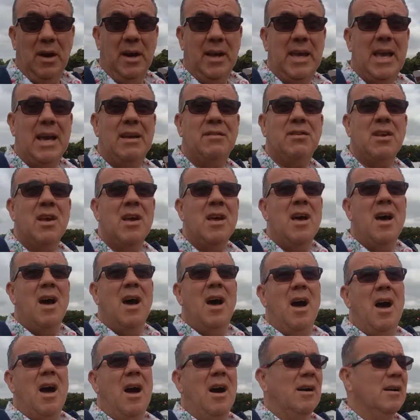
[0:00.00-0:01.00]
I, I guess
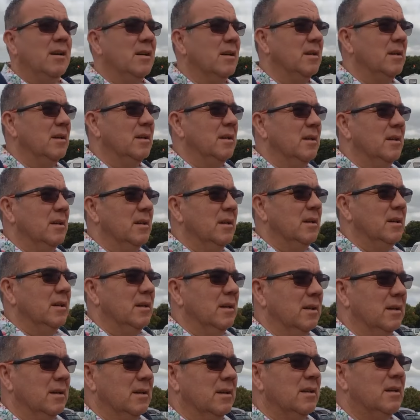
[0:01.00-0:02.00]
water
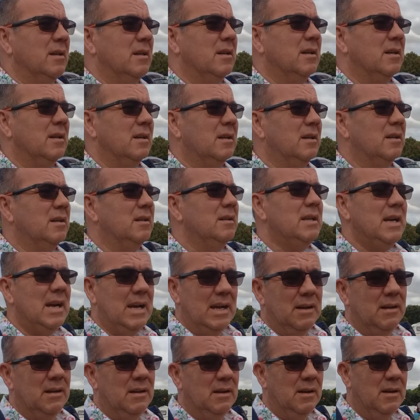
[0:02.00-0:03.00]
bottles is what you need.
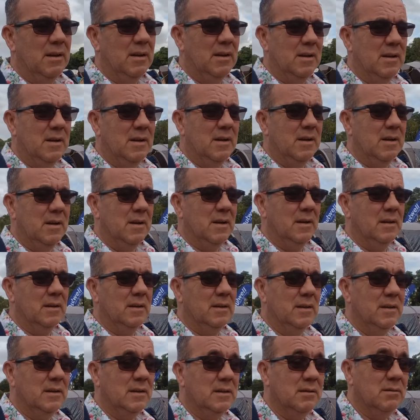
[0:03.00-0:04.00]
Yeah. Water bottles as
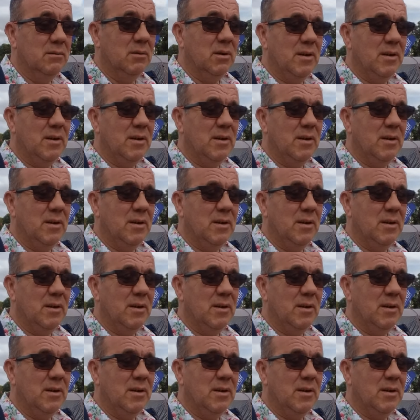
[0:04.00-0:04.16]
well.